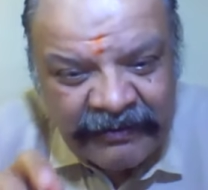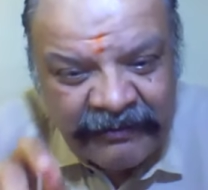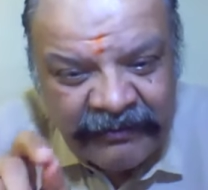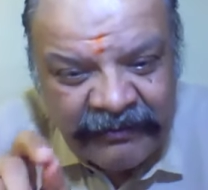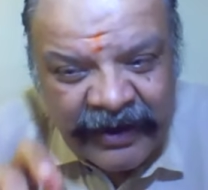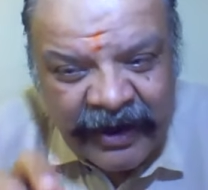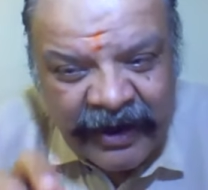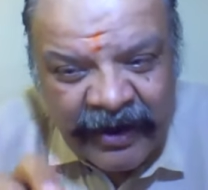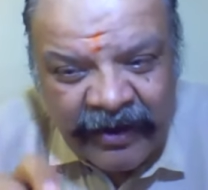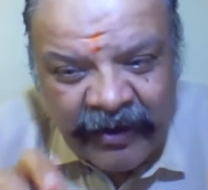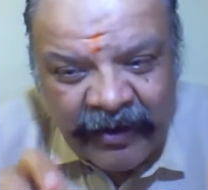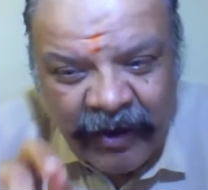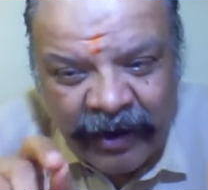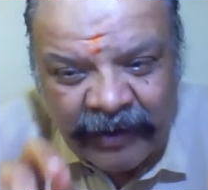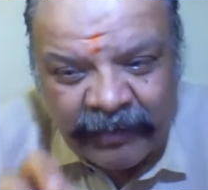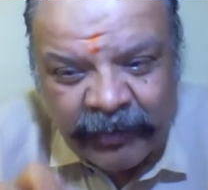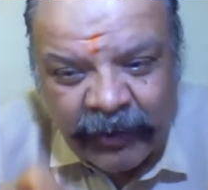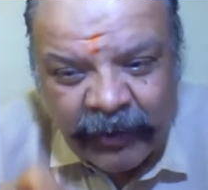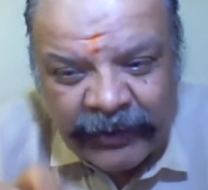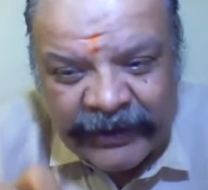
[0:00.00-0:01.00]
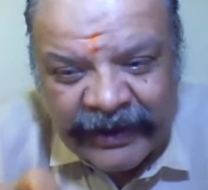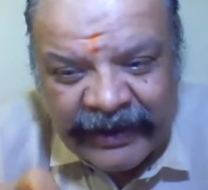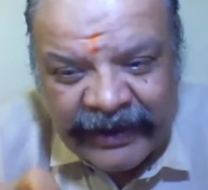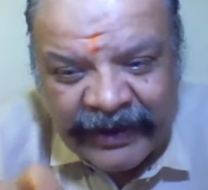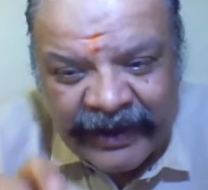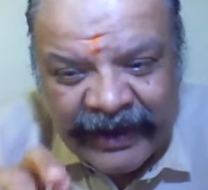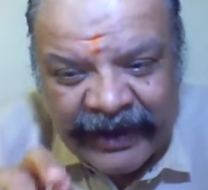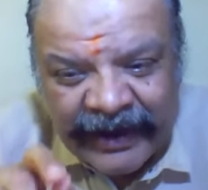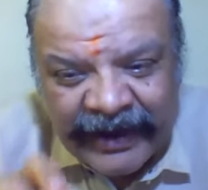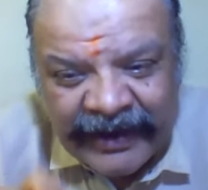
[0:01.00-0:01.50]
We are not putting
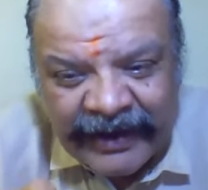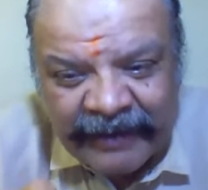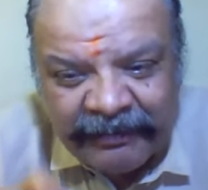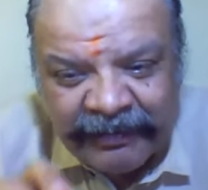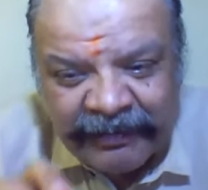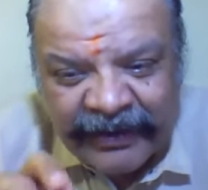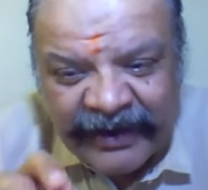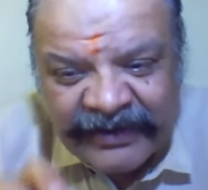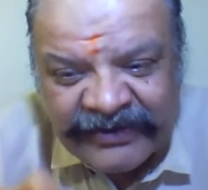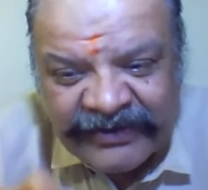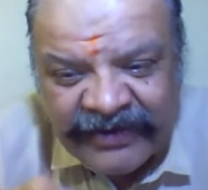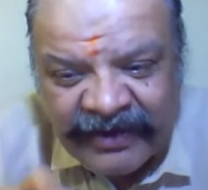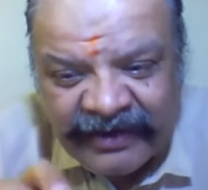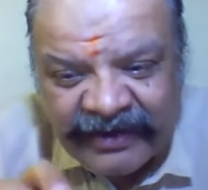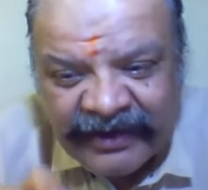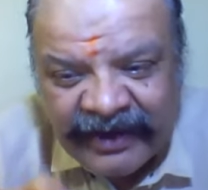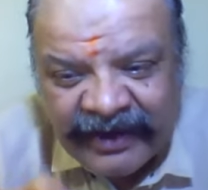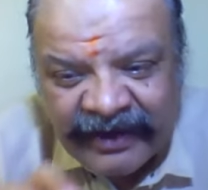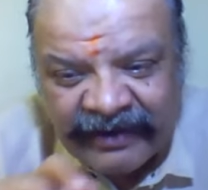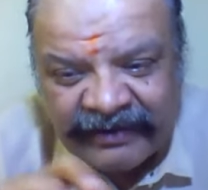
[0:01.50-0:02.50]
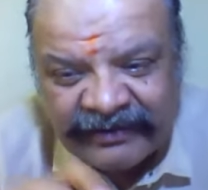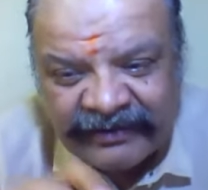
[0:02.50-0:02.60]
any pressure there.